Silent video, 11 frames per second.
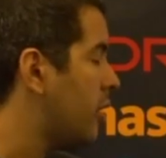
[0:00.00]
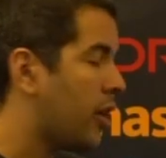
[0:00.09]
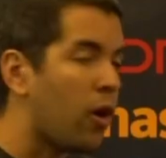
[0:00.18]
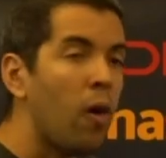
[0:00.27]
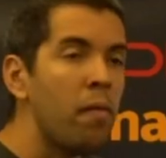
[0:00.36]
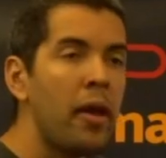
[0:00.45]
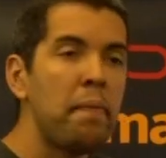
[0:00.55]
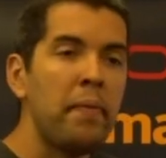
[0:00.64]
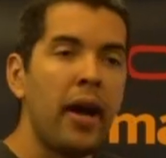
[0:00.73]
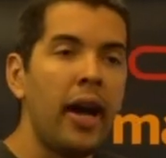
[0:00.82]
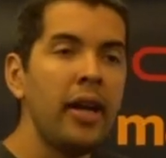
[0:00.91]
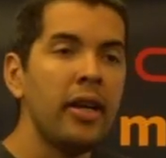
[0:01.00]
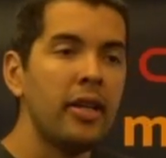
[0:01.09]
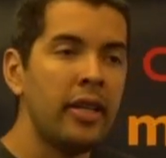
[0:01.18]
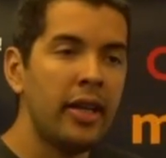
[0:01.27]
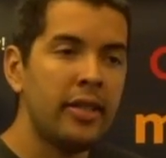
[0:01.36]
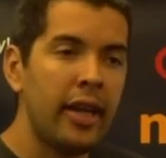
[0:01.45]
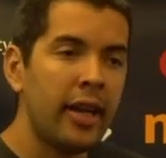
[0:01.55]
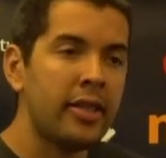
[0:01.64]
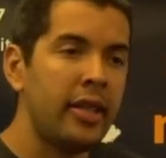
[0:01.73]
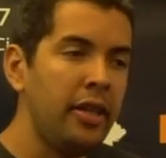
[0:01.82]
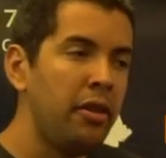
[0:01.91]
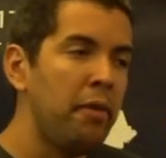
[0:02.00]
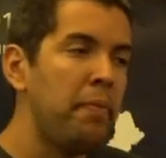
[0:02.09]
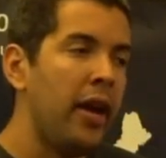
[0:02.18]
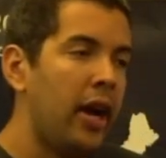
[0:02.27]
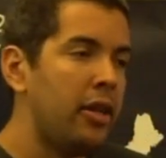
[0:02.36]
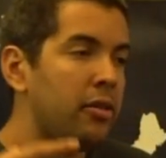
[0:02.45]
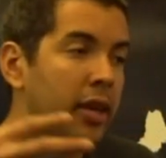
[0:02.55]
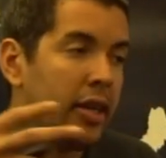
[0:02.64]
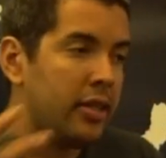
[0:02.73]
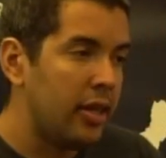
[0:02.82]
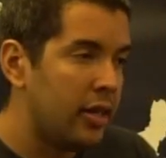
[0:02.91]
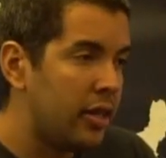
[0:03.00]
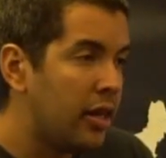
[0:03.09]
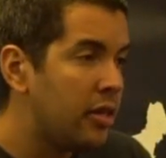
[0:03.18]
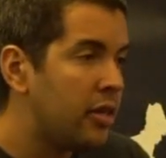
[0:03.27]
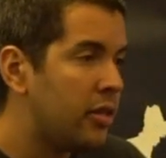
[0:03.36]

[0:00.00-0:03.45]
the common A P I. That's the extension A P I to Cassandra.